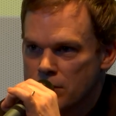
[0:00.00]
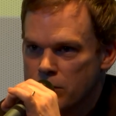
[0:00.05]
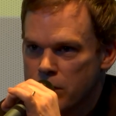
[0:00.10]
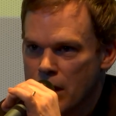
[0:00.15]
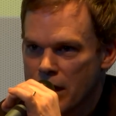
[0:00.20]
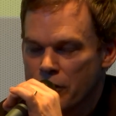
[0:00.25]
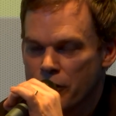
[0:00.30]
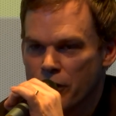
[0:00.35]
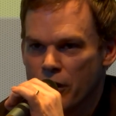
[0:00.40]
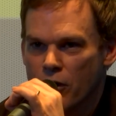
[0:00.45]

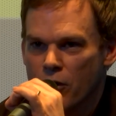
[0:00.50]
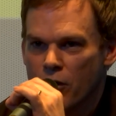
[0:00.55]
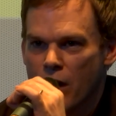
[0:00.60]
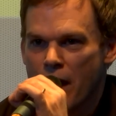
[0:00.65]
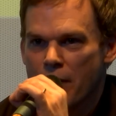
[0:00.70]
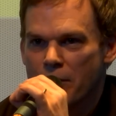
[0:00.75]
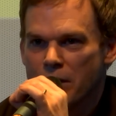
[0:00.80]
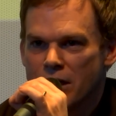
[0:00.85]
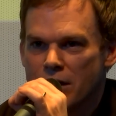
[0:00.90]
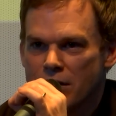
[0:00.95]
I don't know.
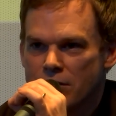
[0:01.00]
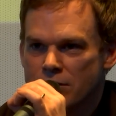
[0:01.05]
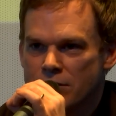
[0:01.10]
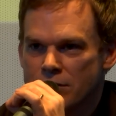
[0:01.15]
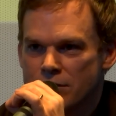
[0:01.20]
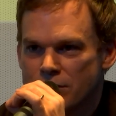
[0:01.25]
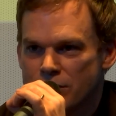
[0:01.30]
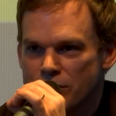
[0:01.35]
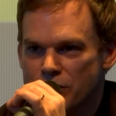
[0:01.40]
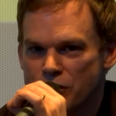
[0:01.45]
I mean,
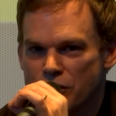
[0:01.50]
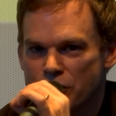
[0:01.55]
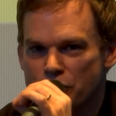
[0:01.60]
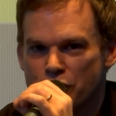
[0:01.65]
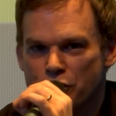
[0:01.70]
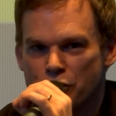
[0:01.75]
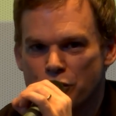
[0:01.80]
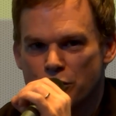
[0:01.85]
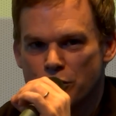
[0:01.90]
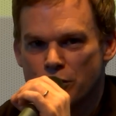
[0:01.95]
did
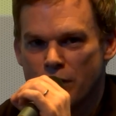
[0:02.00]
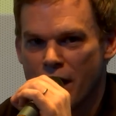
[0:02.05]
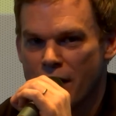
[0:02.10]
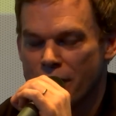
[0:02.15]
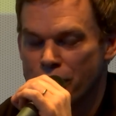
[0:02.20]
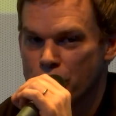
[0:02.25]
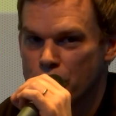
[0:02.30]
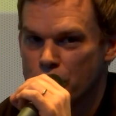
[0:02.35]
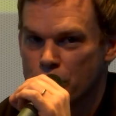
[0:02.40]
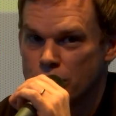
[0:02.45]
you
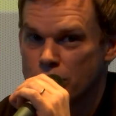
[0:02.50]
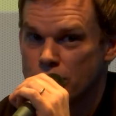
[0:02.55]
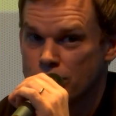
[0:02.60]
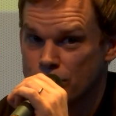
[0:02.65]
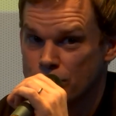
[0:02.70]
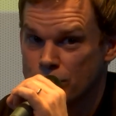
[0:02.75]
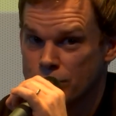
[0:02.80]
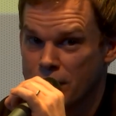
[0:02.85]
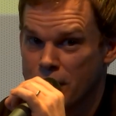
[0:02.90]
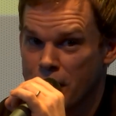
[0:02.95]
have you
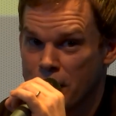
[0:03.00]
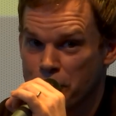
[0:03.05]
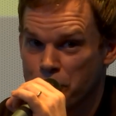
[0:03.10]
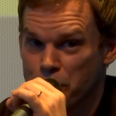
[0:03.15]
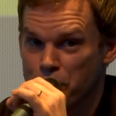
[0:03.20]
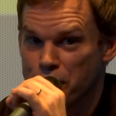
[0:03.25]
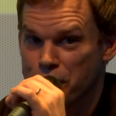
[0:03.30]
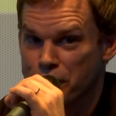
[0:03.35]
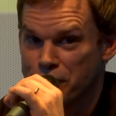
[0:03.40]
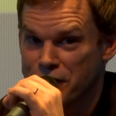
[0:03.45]
gotten
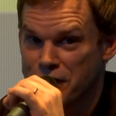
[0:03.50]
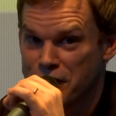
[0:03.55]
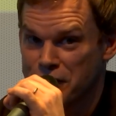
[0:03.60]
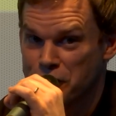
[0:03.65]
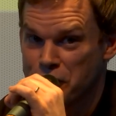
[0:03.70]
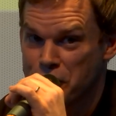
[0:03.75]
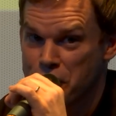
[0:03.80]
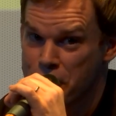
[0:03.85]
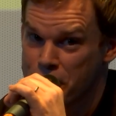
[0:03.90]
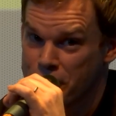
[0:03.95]
rid of
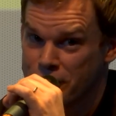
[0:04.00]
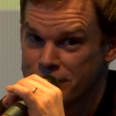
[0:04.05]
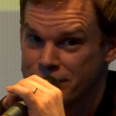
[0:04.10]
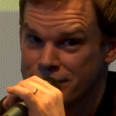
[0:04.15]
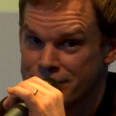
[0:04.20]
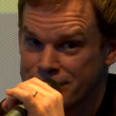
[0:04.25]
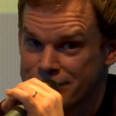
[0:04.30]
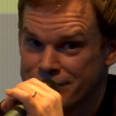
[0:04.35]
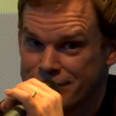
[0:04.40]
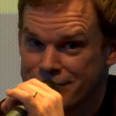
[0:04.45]
kindergarten
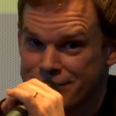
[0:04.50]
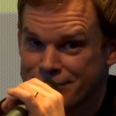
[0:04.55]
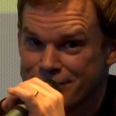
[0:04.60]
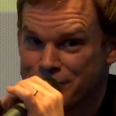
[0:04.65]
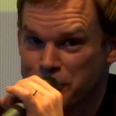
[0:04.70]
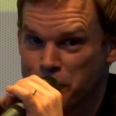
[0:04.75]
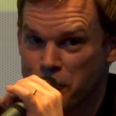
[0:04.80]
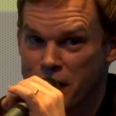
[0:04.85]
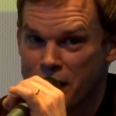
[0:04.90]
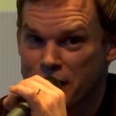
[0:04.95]

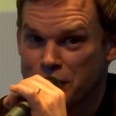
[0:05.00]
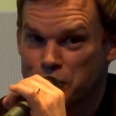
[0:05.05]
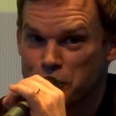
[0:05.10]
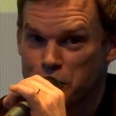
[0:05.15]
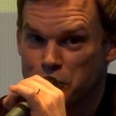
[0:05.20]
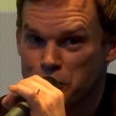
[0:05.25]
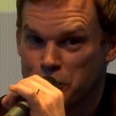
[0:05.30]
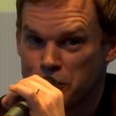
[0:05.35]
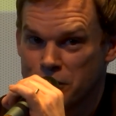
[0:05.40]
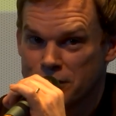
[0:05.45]
or high
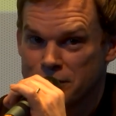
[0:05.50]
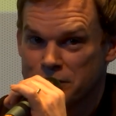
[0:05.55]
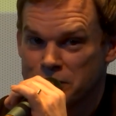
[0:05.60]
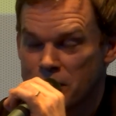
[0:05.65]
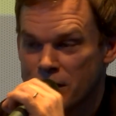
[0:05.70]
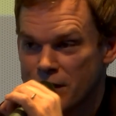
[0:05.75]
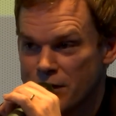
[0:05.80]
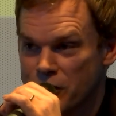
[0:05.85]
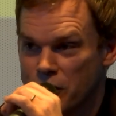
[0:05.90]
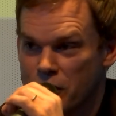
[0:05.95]
school? You
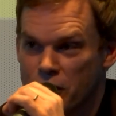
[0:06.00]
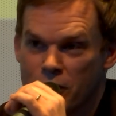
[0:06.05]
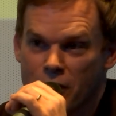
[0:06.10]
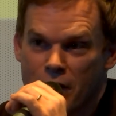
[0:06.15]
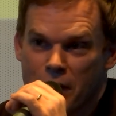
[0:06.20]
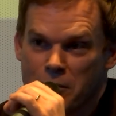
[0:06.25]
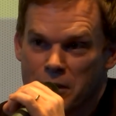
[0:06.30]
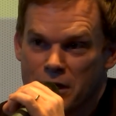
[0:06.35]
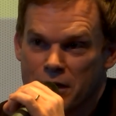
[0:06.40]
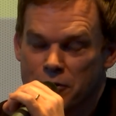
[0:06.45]
know,
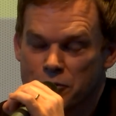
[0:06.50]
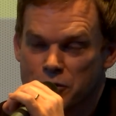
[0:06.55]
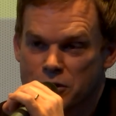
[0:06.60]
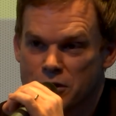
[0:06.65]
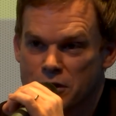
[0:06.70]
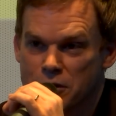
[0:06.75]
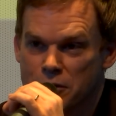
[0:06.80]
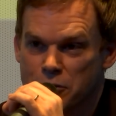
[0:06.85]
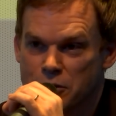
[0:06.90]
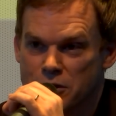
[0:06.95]
I mean, it
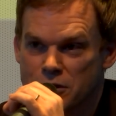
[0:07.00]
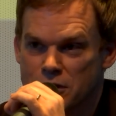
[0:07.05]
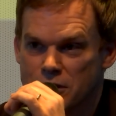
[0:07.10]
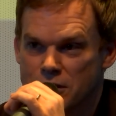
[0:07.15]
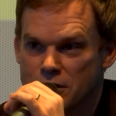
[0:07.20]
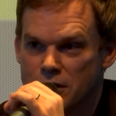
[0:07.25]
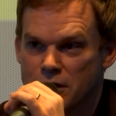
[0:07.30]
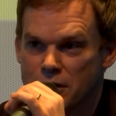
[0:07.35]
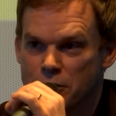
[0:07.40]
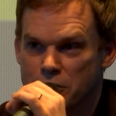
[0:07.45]
was
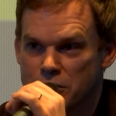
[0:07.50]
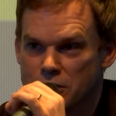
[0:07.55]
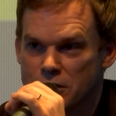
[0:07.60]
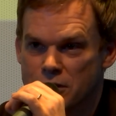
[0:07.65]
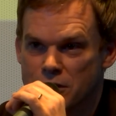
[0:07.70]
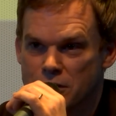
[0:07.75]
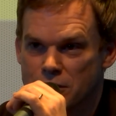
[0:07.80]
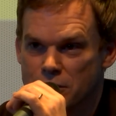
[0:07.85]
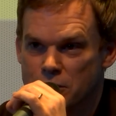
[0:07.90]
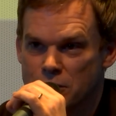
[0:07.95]

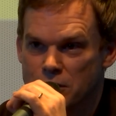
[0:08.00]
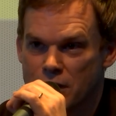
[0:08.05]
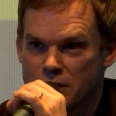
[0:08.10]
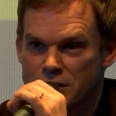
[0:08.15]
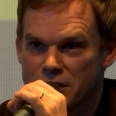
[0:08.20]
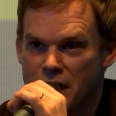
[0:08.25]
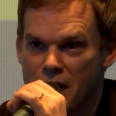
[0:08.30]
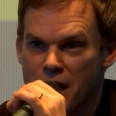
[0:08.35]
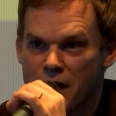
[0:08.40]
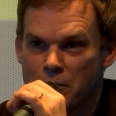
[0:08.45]
a
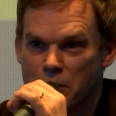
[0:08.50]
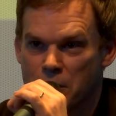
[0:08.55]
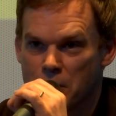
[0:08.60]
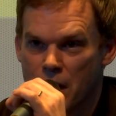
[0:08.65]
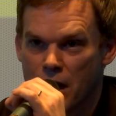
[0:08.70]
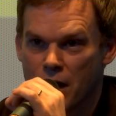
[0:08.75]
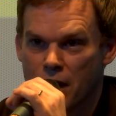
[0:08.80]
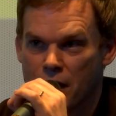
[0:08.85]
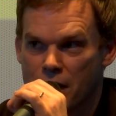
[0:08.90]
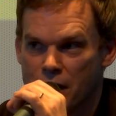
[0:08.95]
time in
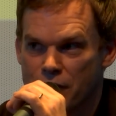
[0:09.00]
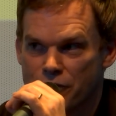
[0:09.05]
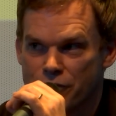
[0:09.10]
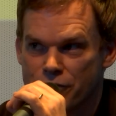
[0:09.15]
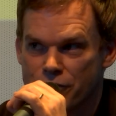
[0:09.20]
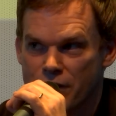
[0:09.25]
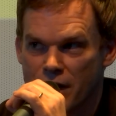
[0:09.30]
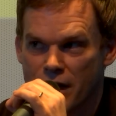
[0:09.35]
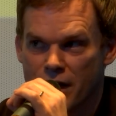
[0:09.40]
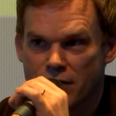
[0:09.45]
my life
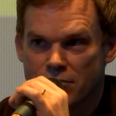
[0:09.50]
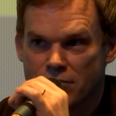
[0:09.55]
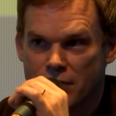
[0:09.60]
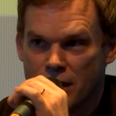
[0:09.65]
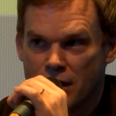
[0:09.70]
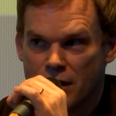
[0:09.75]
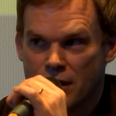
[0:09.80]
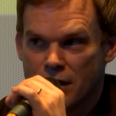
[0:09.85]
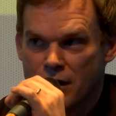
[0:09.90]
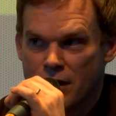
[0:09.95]
that,
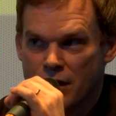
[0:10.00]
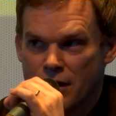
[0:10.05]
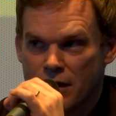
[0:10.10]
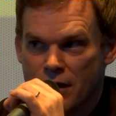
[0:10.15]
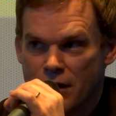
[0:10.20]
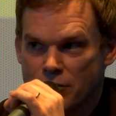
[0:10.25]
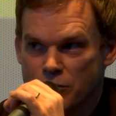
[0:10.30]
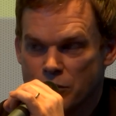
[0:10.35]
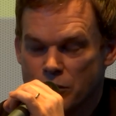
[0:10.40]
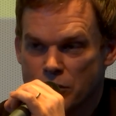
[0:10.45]

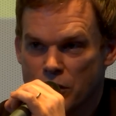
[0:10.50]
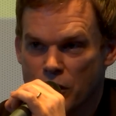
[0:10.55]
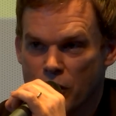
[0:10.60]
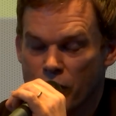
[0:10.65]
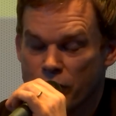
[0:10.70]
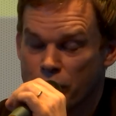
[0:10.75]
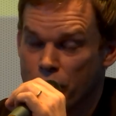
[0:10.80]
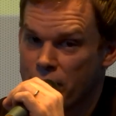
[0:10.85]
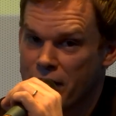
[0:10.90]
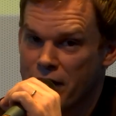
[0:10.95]
you know,
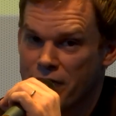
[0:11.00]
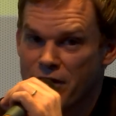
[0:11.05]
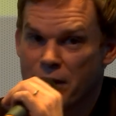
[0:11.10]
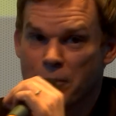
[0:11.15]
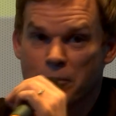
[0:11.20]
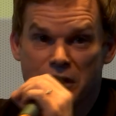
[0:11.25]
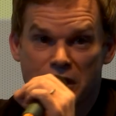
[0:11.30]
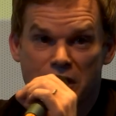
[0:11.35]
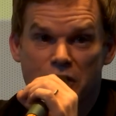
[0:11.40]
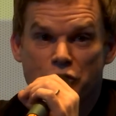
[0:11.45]
I don't have
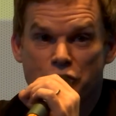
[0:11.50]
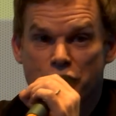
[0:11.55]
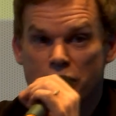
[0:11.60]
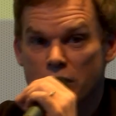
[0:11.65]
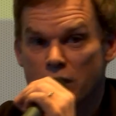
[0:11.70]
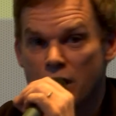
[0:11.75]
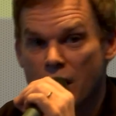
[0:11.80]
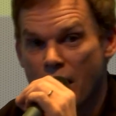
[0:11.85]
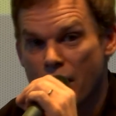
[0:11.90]
amnesia.